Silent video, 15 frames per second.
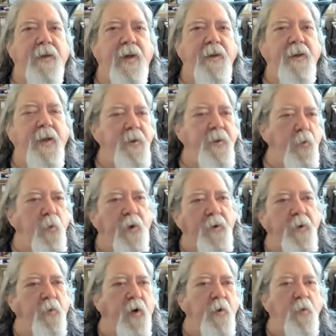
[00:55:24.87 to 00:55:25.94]
And then you
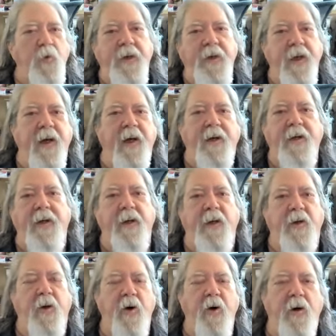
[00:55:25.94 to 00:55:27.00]
wonder why we can't get
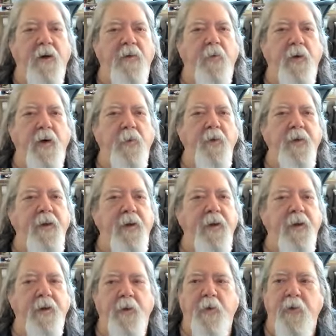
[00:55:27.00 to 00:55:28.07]
along, why we
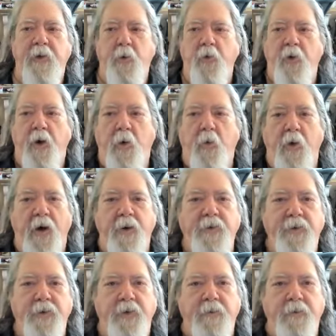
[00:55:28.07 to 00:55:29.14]
can't agree. We're all
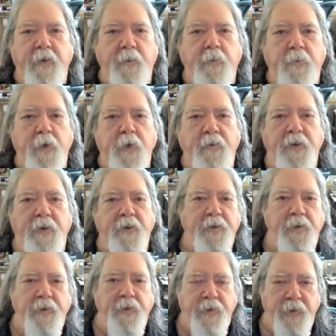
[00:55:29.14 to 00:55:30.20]
watching different
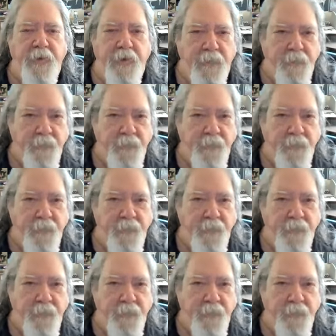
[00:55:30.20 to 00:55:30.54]
movies, you see.